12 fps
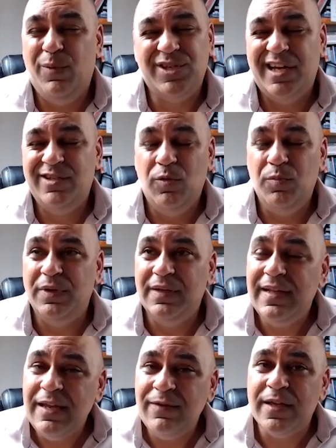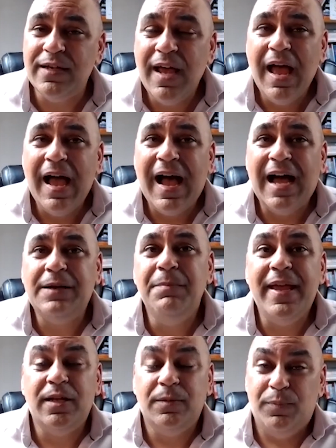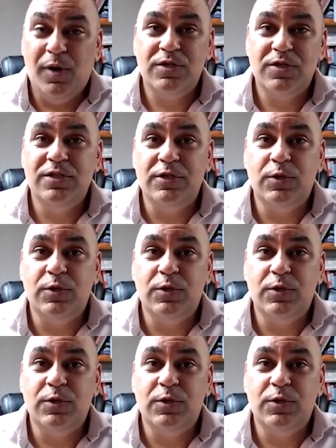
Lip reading: which I don't believe in, I'd make it personal.